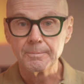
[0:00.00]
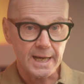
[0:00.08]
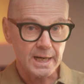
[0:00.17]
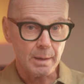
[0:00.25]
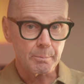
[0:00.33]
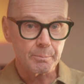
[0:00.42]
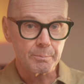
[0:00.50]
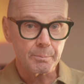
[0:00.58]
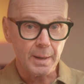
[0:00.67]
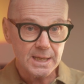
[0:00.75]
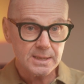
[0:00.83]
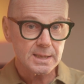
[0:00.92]
and our
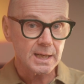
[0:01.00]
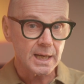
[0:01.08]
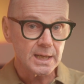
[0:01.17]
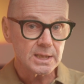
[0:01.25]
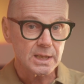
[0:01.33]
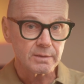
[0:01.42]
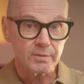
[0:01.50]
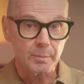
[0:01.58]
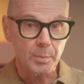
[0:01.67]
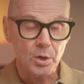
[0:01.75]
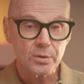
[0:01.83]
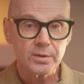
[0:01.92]
basic ending for
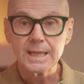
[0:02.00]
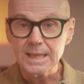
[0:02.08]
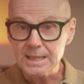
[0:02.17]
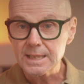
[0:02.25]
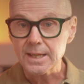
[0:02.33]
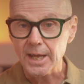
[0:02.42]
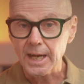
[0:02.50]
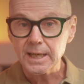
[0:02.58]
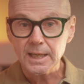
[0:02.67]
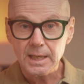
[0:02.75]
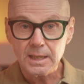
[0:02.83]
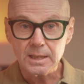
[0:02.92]
both is that
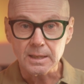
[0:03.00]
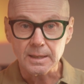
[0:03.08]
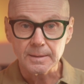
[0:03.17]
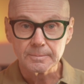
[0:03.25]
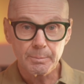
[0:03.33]
E.